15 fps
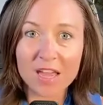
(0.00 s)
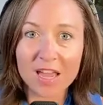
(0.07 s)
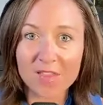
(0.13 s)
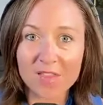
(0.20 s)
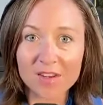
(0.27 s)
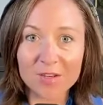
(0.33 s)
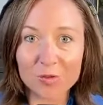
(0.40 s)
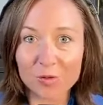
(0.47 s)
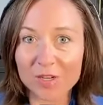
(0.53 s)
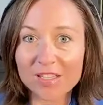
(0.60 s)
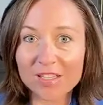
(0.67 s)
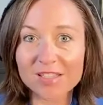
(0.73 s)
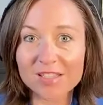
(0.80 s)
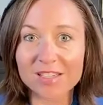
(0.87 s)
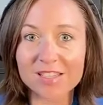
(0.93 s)
and then it
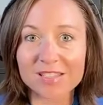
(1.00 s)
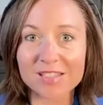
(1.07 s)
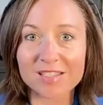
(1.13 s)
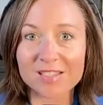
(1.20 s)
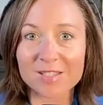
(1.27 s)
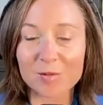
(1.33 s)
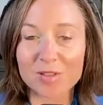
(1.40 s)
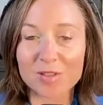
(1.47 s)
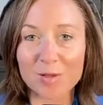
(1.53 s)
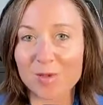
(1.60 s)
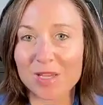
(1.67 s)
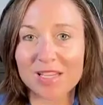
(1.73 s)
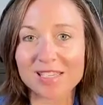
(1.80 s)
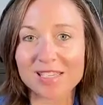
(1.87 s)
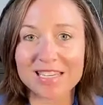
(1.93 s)
translates into something that
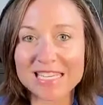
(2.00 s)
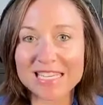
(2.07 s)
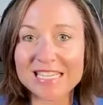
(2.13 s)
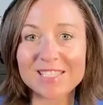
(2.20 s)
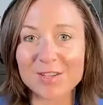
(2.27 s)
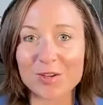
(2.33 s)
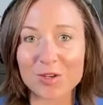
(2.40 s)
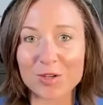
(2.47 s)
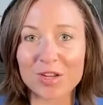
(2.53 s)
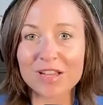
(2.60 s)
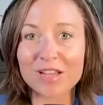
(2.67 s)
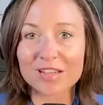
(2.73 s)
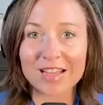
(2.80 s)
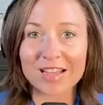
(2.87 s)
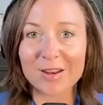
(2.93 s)
makes it easier
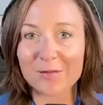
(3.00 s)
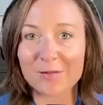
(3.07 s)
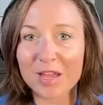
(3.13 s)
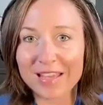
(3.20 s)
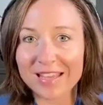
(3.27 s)
to kind of